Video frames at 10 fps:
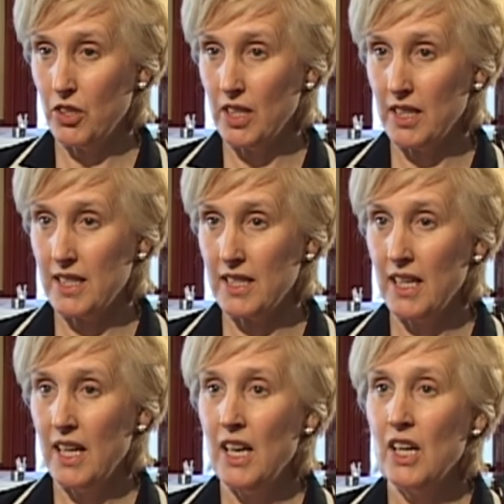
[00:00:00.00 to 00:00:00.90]
cheeks.
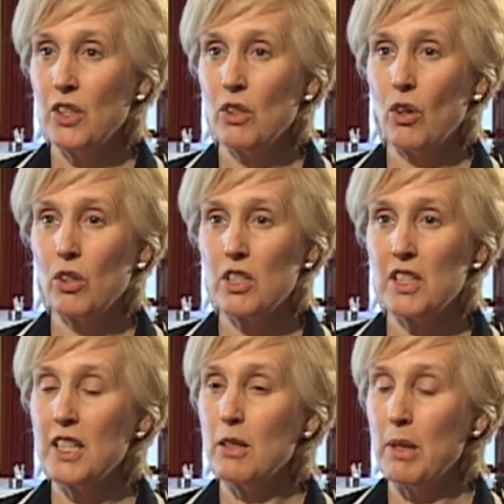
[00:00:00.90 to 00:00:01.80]
You'll also
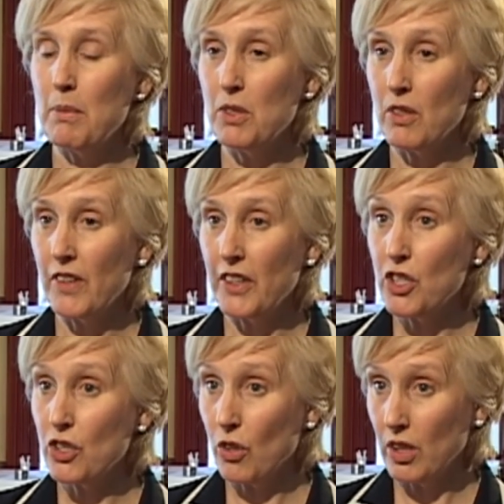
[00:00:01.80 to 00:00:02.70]
see the baby doing very
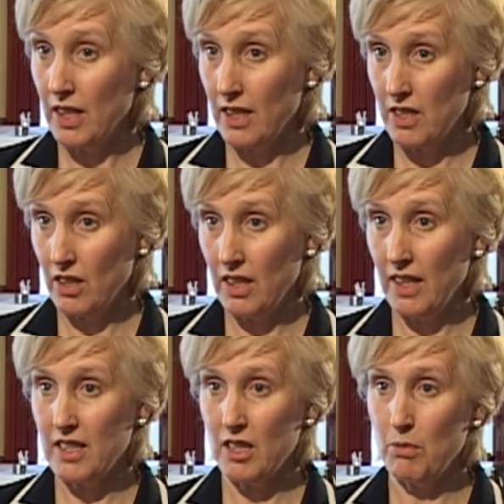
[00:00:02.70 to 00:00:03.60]
short little
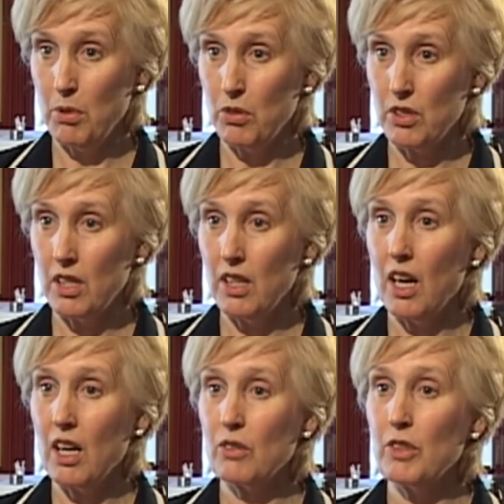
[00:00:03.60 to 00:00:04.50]
sucklings as opposed to
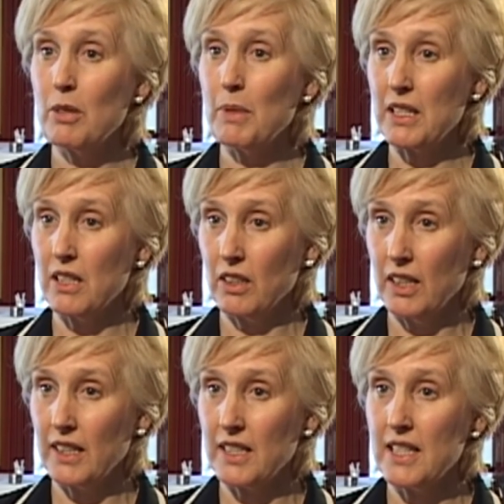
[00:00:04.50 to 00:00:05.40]
long rhythmic
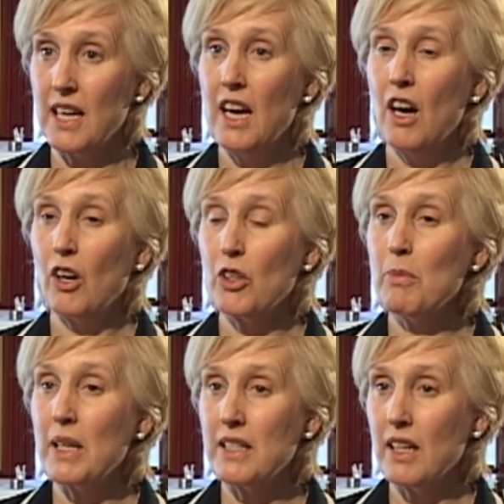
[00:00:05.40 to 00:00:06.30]
sucklings, or you
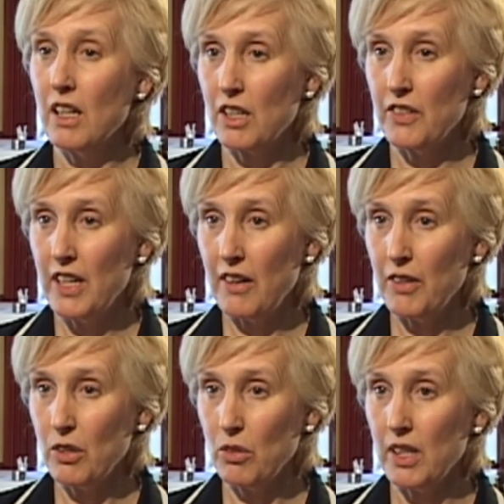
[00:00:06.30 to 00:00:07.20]
may see a lot of the
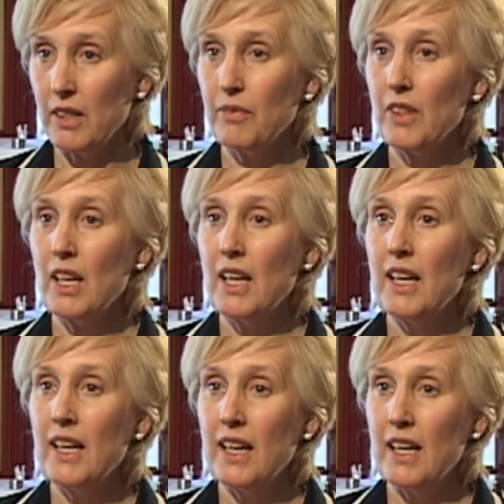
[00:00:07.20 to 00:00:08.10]
areola.
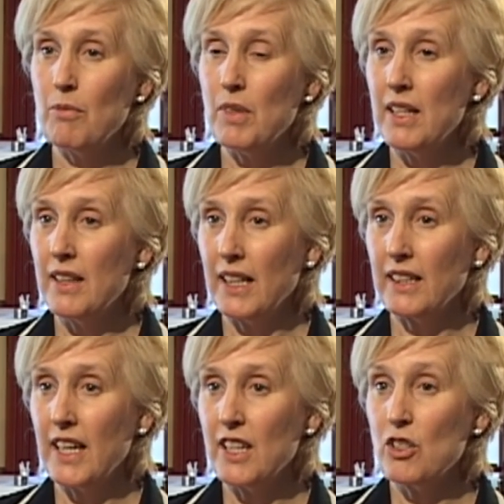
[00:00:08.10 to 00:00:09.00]
In that
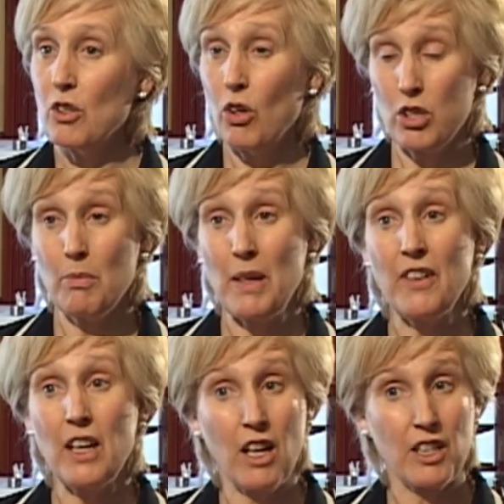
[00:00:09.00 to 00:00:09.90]
case, you also may
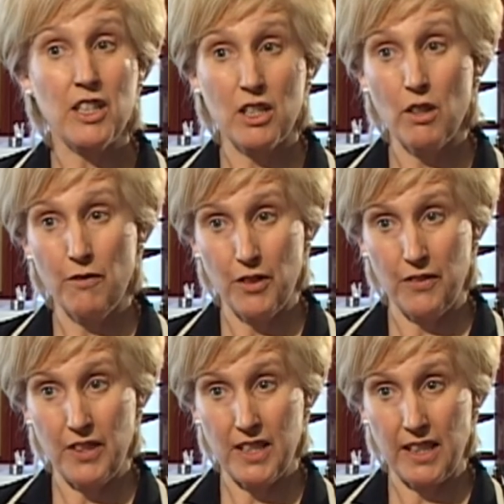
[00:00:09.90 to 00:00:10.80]
feel a lot of discomfort
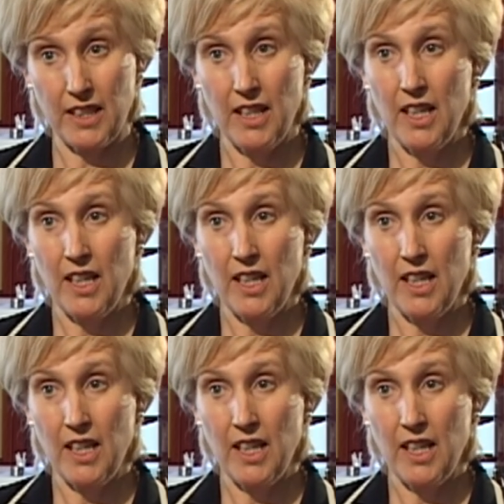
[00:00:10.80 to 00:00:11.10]
feeding.